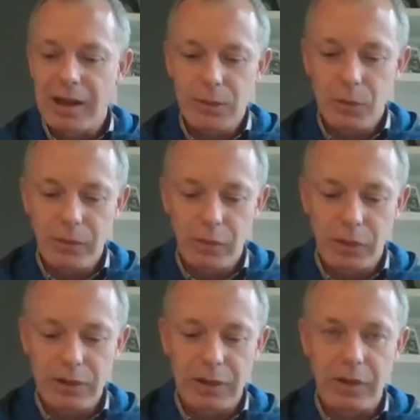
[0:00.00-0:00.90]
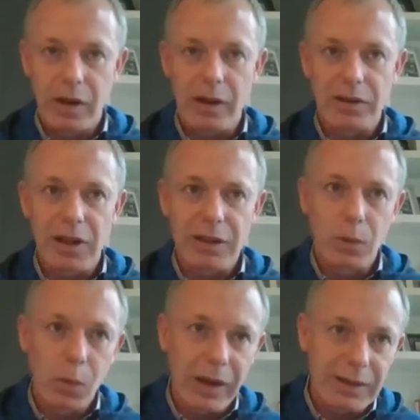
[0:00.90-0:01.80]
as we've looked at it and
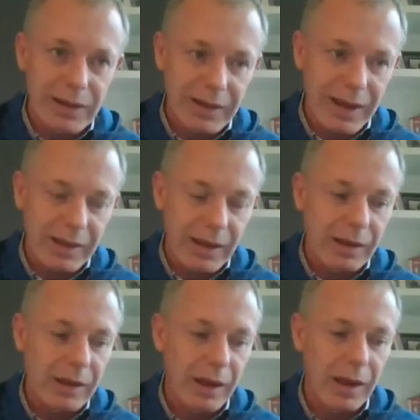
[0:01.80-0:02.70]
started working together,